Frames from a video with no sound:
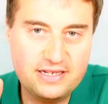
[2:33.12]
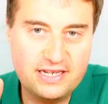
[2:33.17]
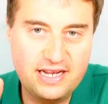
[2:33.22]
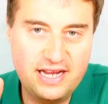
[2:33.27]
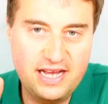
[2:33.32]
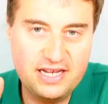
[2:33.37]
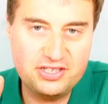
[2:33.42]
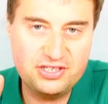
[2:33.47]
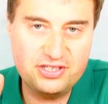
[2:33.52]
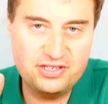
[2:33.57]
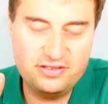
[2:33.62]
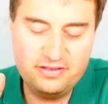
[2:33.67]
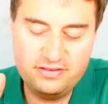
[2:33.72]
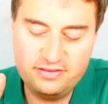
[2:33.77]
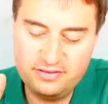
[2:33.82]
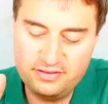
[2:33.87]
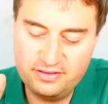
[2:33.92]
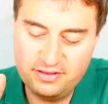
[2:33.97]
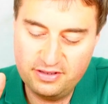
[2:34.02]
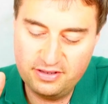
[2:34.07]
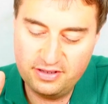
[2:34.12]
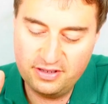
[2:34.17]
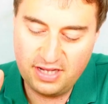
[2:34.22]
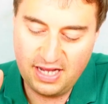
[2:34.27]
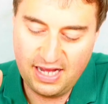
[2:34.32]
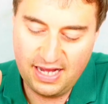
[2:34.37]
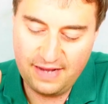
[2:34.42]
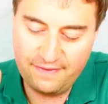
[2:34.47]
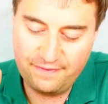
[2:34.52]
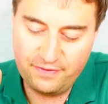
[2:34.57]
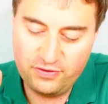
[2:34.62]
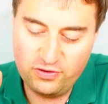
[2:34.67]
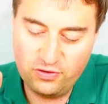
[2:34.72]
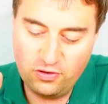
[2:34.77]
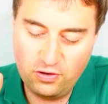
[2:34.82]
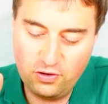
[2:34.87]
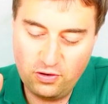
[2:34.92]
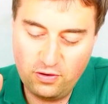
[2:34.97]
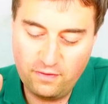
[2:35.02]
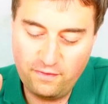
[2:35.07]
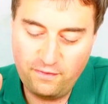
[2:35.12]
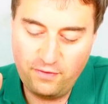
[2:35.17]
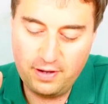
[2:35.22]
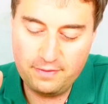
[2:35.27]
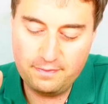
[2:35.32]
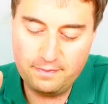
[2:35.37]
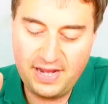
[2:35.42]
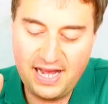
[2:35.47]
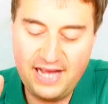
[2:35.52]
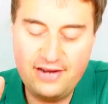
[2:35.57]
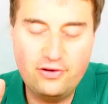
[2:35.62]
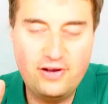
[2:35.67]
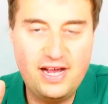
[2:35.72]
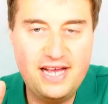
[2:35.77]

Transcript: connection uh, for your front panel